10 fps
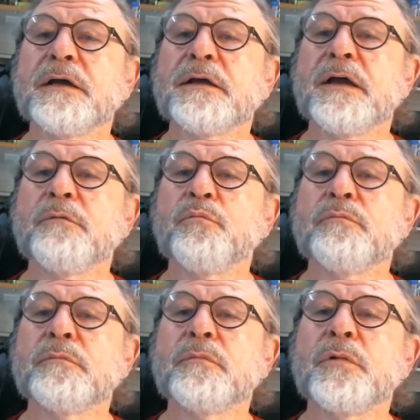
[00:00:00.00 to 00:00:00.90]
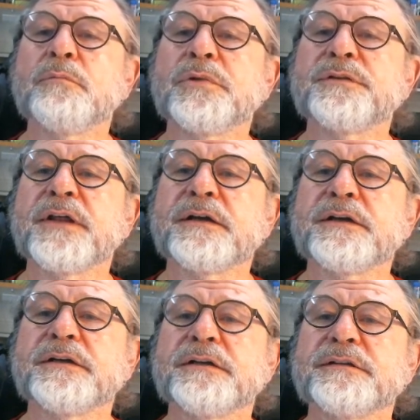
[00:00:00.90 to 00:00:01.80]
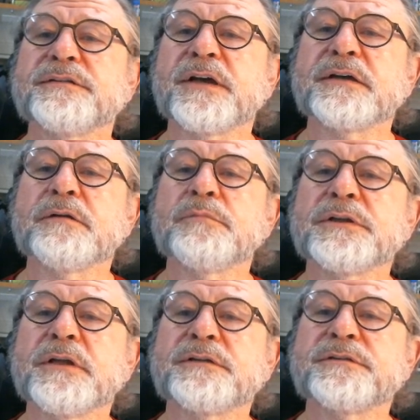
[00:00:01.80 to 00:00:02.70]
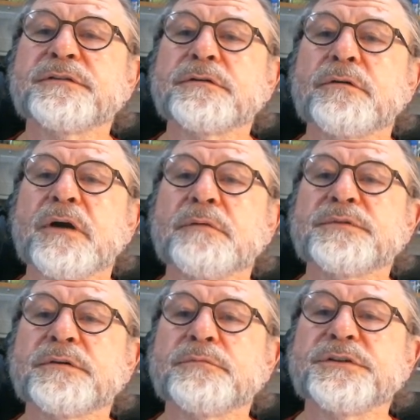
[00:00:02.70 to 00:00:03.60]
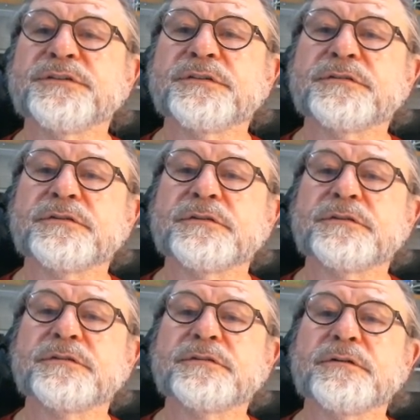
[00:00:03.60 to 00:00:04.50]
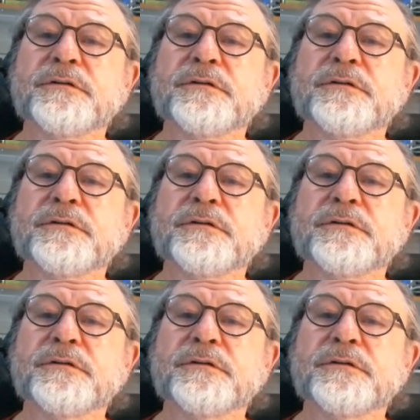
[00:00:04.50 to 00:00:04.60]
and we'll put that in a second, but let's grab some resistors.